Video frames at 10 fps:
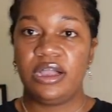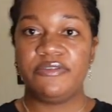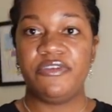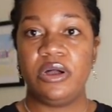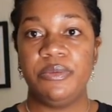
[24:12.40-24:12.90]

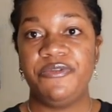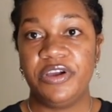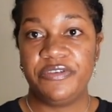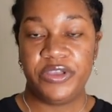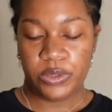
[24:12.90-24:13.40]
got from
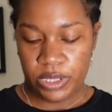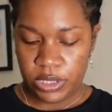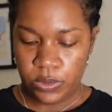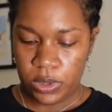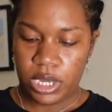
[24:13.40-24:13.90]
Forever
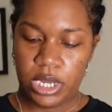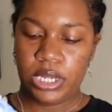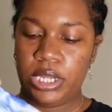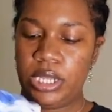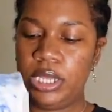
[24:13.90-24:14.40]

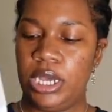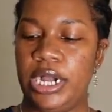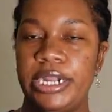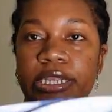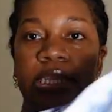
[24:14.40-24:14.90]
21 are